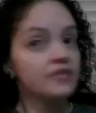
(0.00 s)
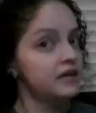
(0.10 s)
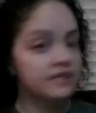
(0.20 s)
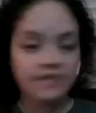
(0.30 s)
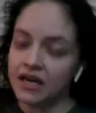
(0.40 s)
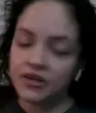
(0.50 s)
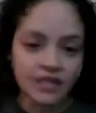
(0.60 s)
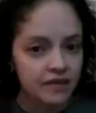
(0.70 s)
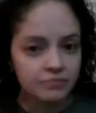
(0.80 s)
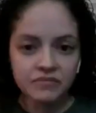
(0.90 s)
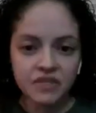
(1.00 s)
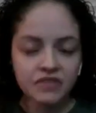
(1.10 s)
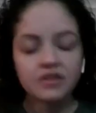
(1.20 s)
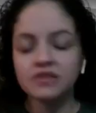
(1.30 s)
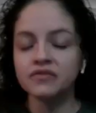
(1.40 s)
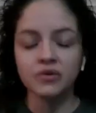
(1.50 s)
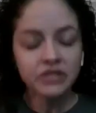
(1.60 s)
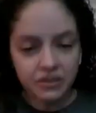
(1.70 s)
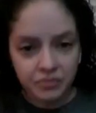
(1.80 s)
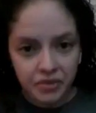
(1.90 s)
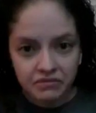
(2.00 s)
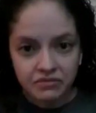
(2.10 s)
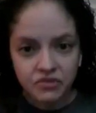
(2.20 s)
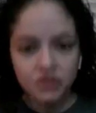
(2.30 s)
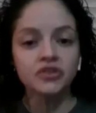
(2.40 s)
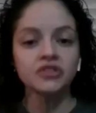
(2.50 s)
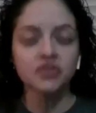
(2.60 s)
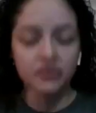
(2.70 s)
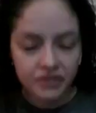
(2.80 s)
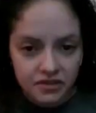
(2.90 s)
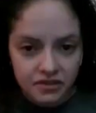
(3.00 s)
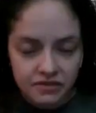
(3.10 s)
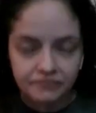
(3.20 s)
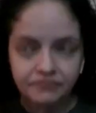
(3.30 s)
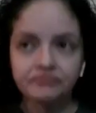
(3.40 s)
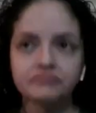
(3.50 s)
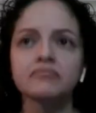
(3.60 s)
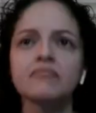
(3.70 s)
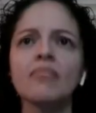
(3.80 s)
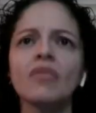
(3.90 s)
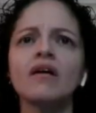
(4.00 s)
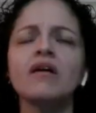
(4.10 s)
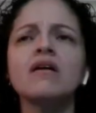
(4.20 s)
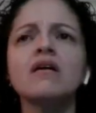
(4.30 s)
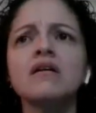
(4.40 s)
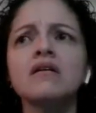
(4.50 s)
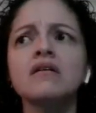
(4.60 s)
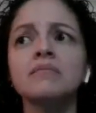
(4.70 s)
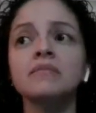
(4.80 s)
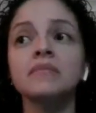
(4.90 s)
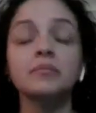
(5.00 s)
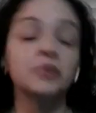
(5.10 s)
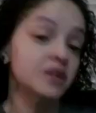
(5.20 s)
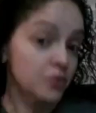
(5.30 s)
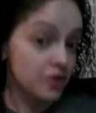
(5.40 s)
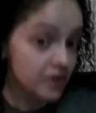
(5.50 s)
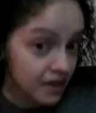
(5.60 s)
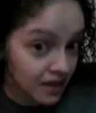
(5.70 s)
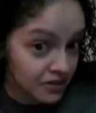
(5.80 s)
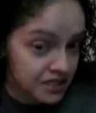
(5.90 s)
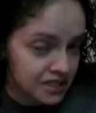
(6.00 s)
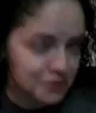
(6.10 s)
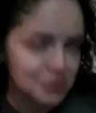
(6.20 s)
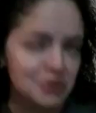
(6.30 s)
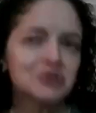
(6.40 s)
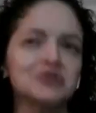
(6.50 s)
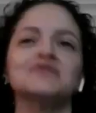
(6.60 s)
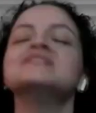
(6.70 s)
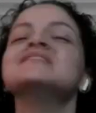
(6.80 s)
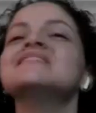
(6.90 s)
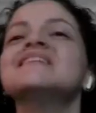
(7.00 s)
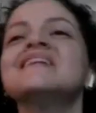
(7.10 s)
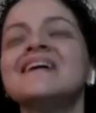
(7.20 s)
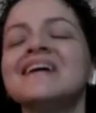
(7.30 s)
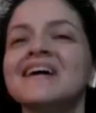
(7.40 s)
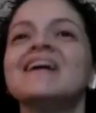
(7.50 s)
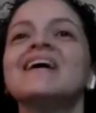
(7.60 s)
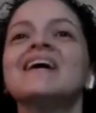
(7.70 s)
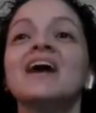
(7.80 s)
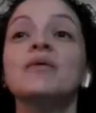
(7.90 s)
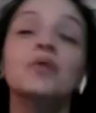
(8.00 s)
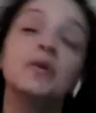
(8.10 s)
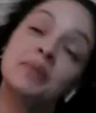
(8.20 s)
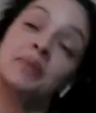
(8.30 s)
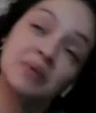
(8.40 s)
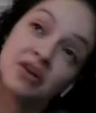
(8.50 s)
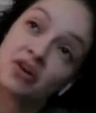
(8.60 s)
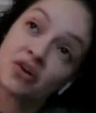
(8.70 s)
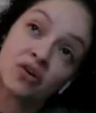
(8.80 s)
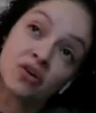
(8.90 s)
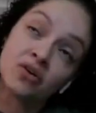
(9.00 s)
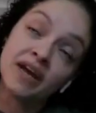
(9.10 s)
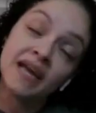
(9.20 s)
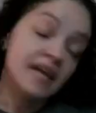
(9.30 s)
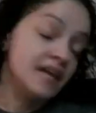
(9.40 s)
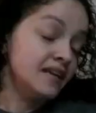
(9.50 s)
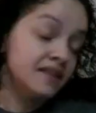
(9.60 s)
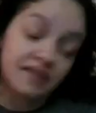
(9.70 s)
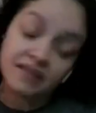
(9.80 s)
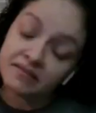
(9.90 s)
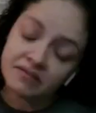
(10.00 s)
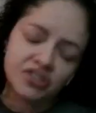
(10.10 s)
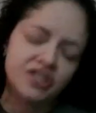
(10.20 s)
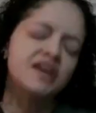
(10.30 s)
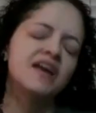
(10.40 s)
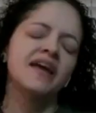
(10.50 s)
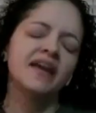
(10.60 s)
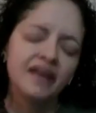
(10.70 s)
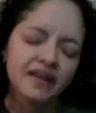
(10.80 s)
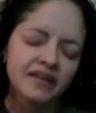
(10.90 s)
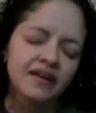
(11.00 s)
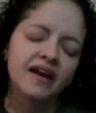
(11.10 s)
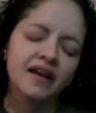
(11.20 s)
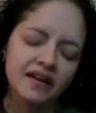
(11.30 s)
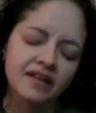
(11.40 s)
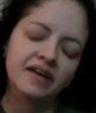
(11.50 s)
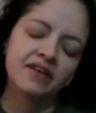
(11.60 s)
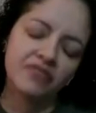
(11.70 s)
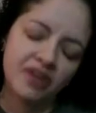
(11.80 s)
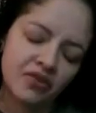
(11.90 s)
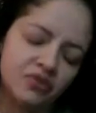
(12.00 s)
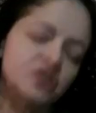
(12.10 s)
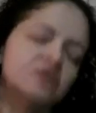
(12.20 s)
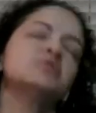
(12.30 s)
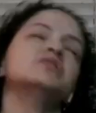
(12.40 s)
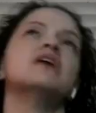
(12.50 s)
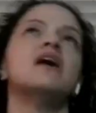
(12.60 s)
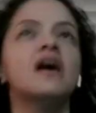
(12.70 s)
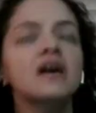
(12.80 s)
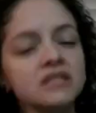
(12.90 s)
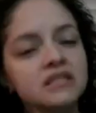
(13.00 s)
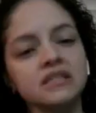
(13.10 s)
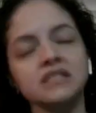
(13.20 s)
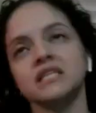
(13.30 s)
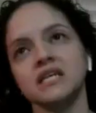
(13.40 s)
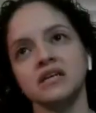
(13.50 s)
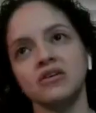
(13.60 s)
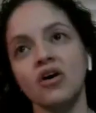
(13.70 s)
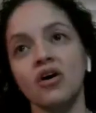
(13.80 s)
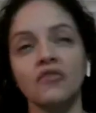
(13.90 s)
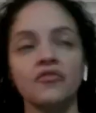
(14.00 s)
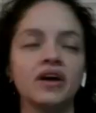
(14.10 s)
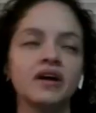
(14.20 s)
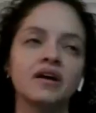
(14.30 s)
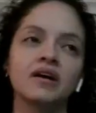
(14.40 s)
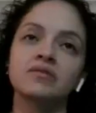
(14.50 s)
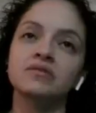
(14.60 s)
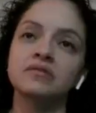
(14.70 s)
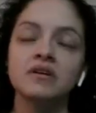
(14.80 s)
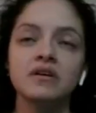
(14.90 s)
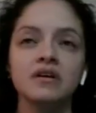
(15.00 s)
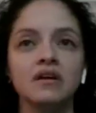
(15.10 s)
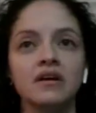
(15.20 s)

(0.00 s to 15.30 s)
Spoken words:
the entire time, even if they were sleeping during service. But they weren't allowed to sleep during service. One baby girl hated it. She hated that veil, and she would constantly take it off. And